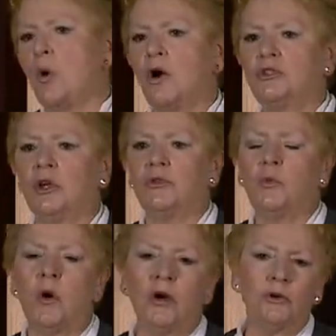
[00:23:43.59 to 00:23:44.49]
walked on the
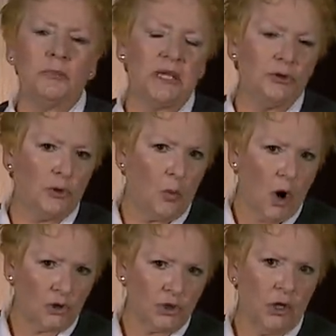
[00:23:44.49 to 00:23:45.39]
water. Peter
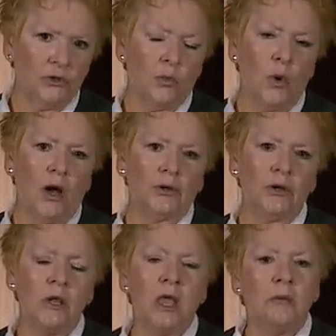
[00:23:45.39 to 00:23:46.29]
walked on the
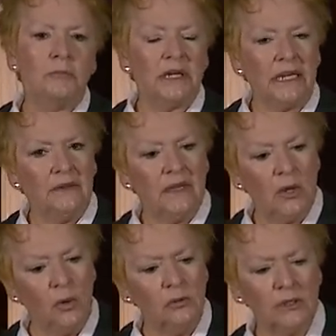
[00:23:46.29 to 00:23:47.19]
water. But in
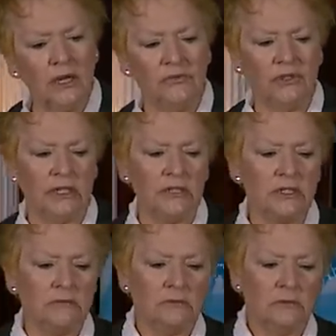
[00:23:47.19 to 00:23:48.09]
the Old Covenant,